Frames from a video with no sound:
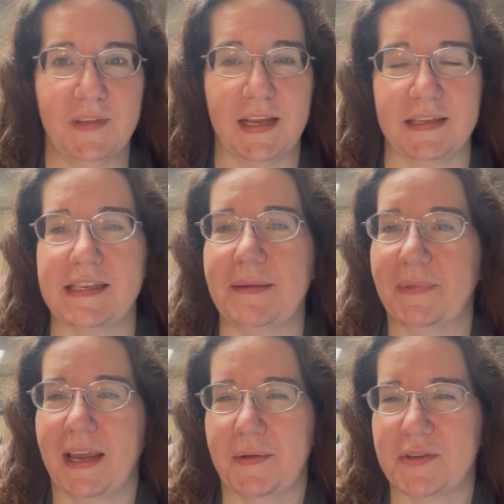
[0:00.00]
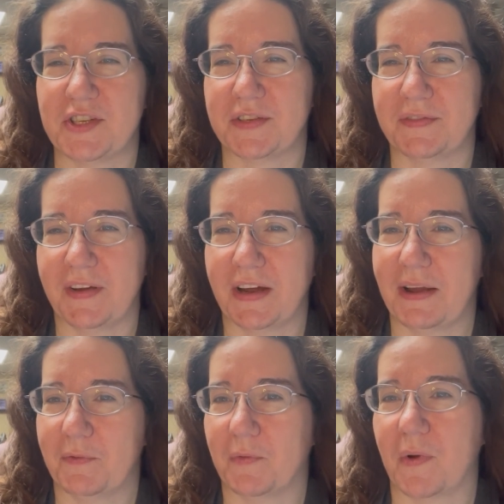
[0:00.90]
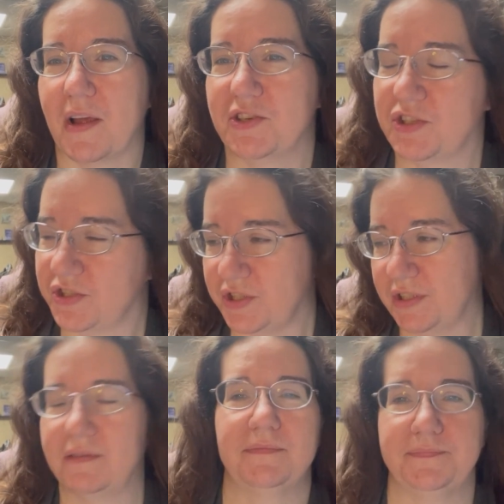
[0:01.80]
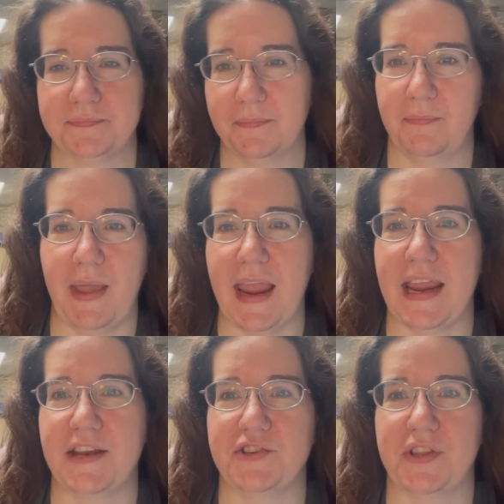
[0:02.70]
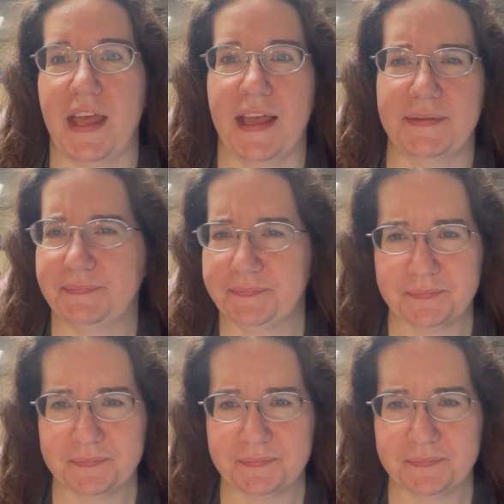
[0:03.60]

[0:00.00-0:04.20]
it seemed like it was a very rushed page that